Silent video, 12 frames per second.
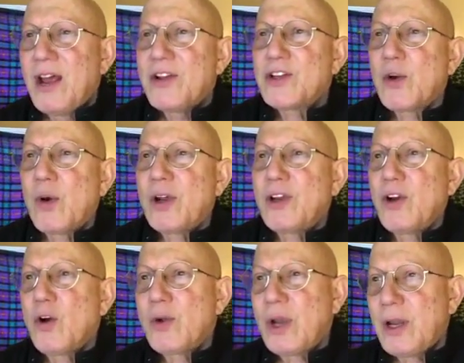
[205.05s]
So a
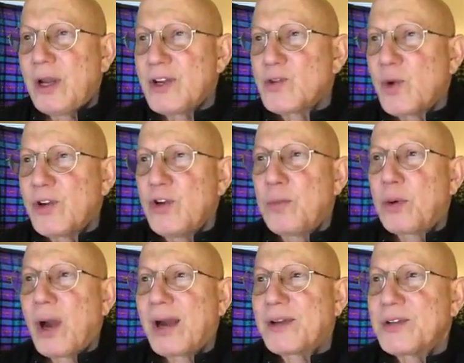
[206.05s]
yogi is one who
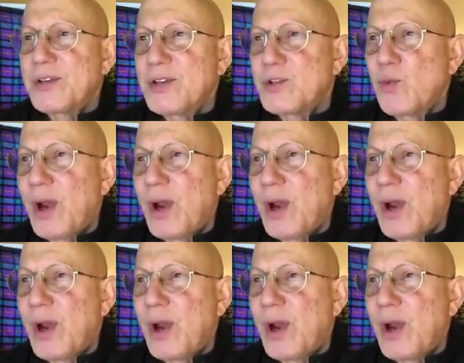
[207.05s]
practices